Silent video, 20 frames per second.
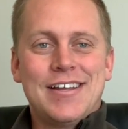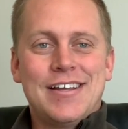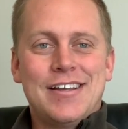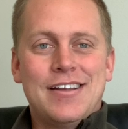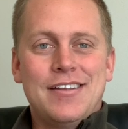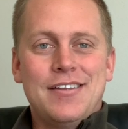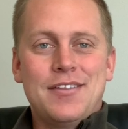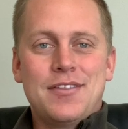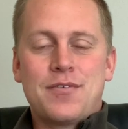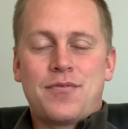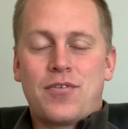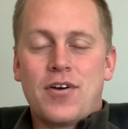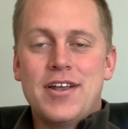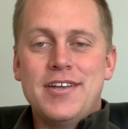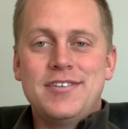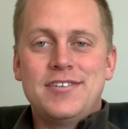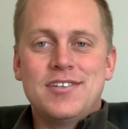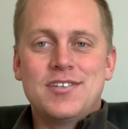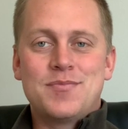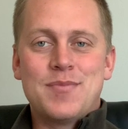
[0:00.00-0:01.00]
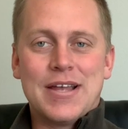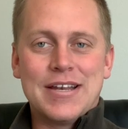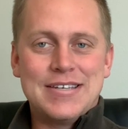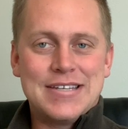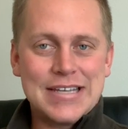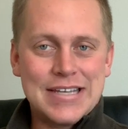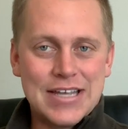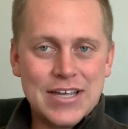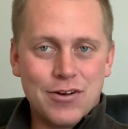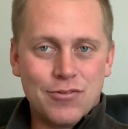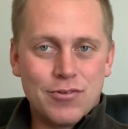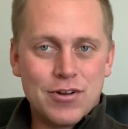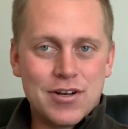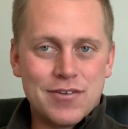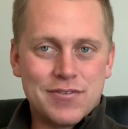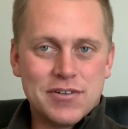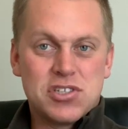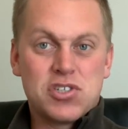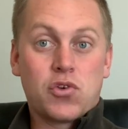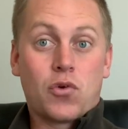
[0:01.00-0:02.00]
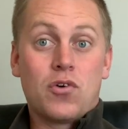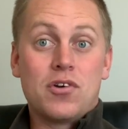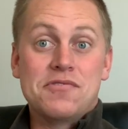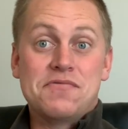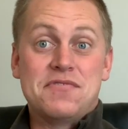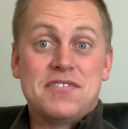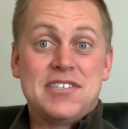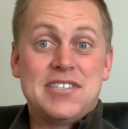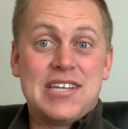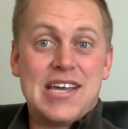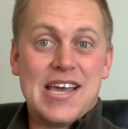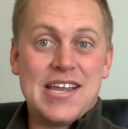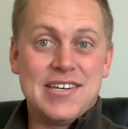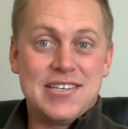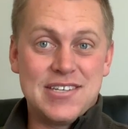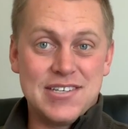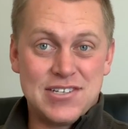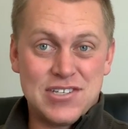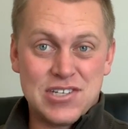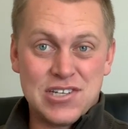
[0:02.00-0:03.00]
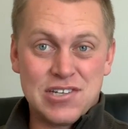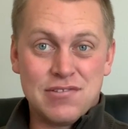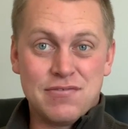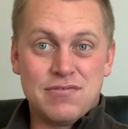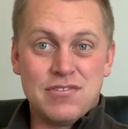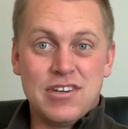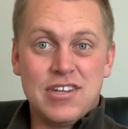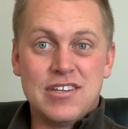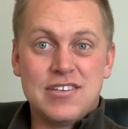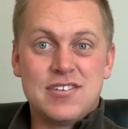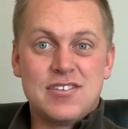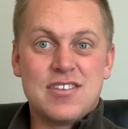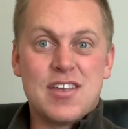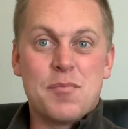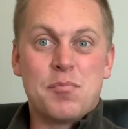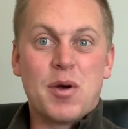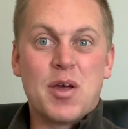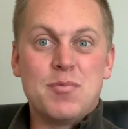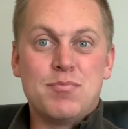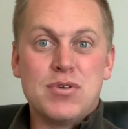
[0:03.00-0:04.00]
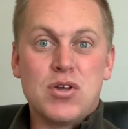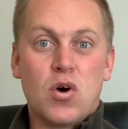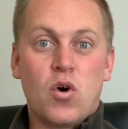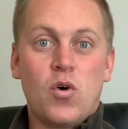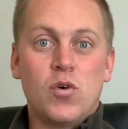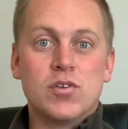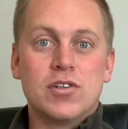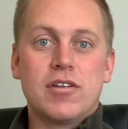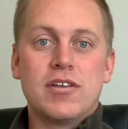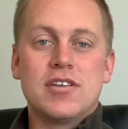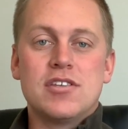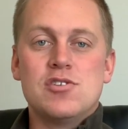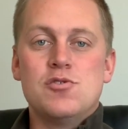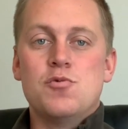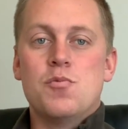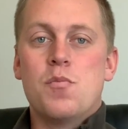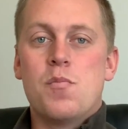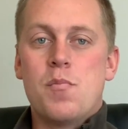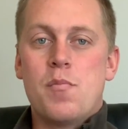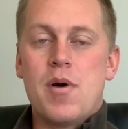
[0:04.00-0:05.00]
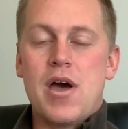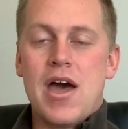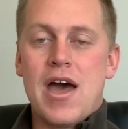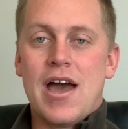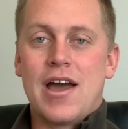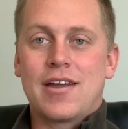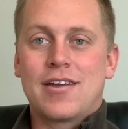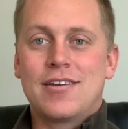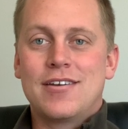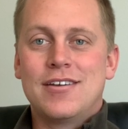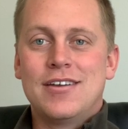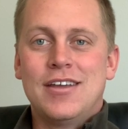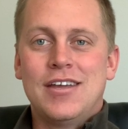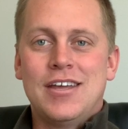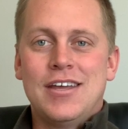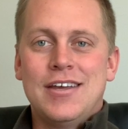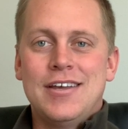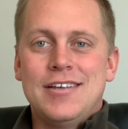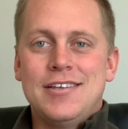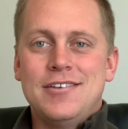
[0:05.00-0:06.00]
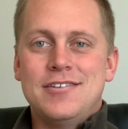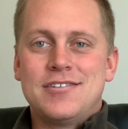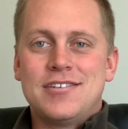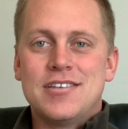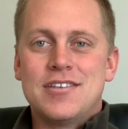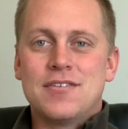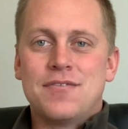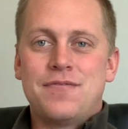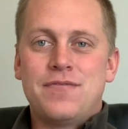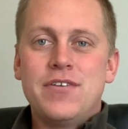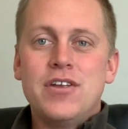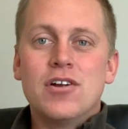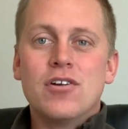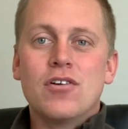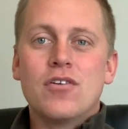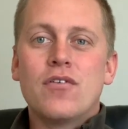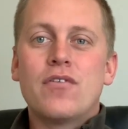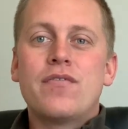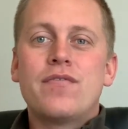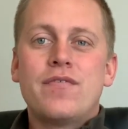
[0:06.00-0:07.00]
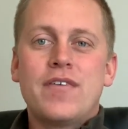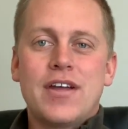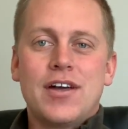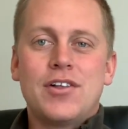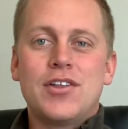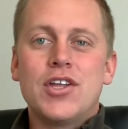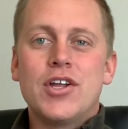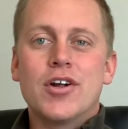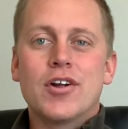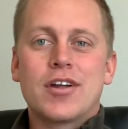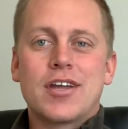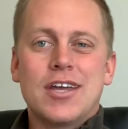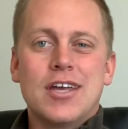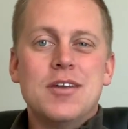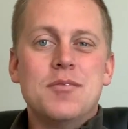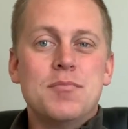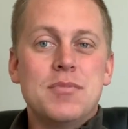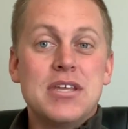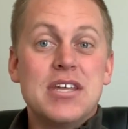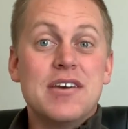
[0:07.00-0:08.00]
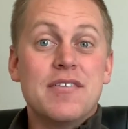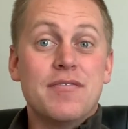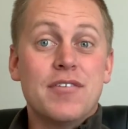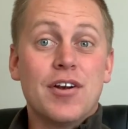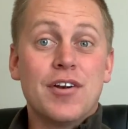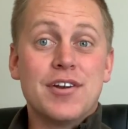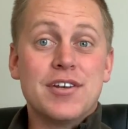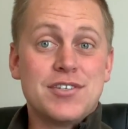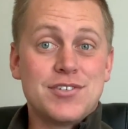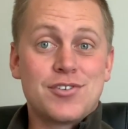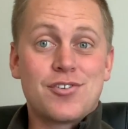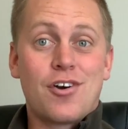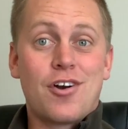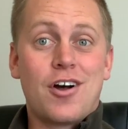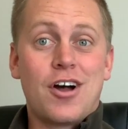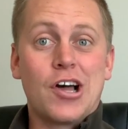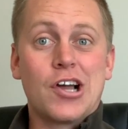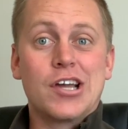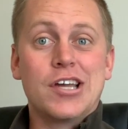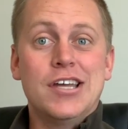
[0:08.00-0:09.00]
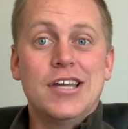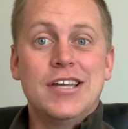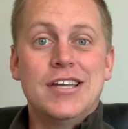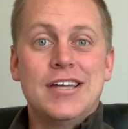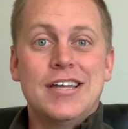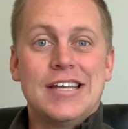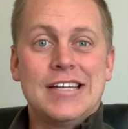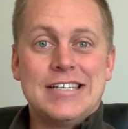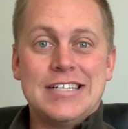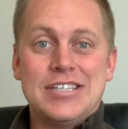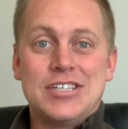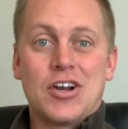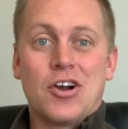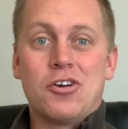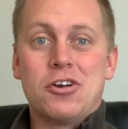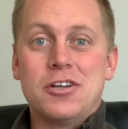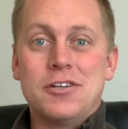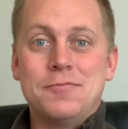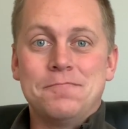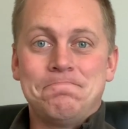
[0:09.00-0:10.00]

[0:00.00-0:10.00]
The phrase is meant to get rid of a sort of tentativeness that might be holding you back. You see, the fear of failure can be a very strong deterrent.